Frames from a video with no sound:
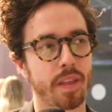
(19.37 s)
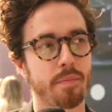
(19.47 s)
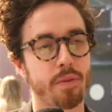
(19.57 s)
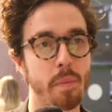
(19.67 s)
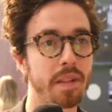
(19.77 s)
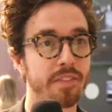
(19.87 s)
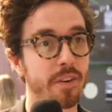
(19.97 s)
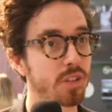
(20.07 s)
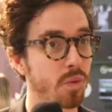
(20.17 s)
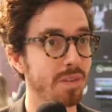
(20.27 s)
Probably the
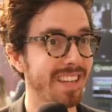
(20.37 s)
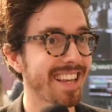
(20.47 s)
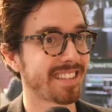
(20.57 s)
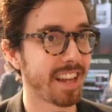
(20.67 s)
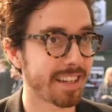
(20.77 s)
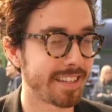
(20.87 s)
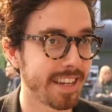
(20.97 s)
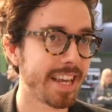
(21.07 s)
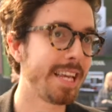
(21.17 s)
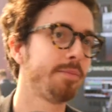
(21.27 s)
first one was
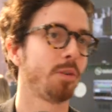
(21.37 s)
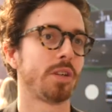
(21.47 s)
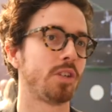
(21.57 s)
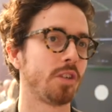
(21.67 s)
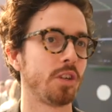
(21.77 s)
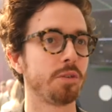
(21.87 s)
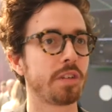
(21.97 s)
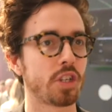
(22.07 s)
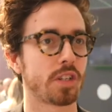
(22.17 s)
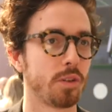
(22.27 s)
SLXD, which is a new
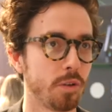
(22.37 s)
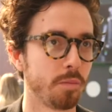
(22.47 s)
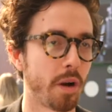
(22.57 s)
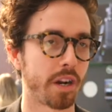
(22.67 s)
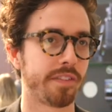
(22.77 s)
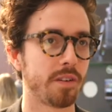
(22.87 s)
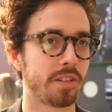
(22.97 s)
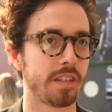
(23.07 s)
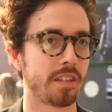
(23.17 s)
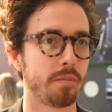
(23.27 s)
digital microphone
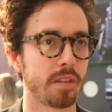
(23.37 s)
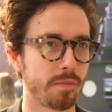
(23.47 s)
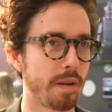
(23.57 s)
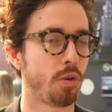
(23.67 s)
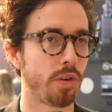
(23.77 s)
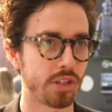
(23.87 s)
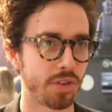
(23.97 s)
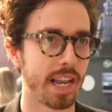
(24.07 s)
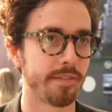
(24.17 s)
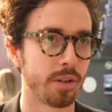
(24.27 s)
system that's a bit more entry
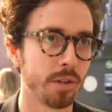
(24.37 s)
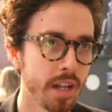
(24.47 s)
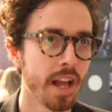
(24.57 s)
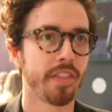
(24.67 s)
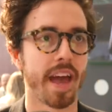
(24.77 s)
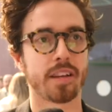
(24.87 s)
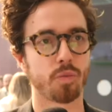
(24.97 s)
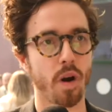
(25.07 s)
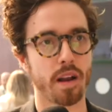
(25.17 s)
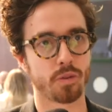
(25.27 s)
level, that has
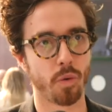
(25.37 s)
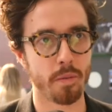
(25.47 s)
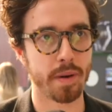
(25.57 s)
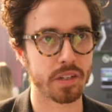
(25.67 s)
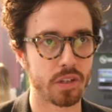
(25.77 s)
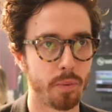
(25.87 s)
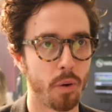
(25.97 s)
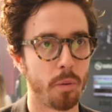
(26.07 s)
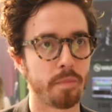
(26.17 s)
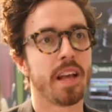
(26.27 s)
wireless workbench support.